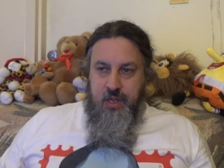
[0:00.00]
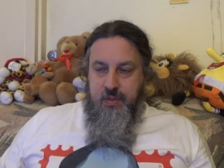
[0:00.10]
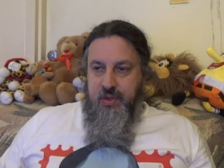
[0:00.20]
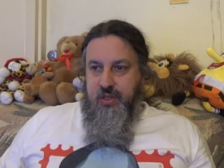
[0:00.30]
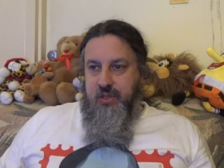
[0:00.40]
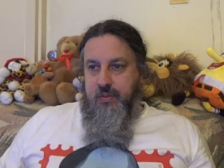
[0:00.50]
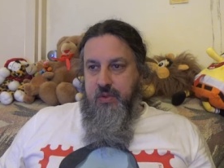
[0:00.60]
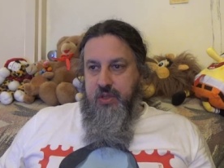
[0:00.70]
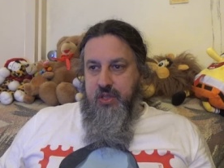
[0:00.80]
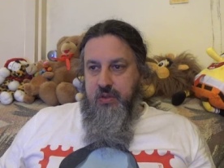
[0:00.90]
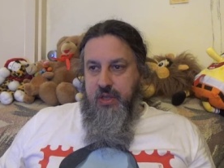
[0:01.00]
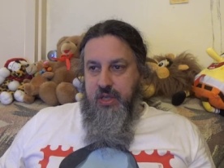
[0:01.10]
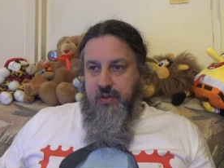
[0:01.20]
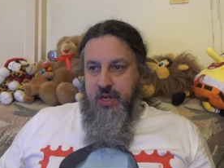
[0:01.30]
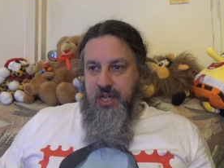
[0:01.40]
in the music studio and
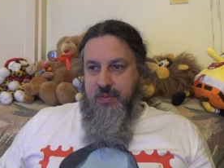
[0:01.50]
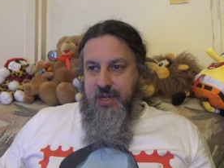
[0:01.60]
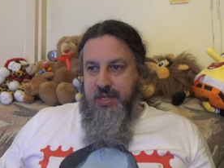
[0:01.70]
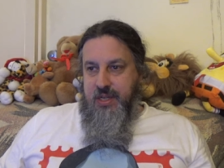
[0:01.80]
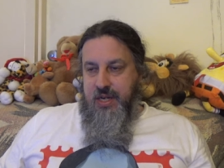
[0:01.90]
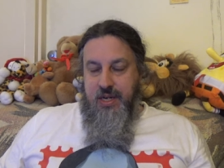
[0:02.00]
electronics bench done.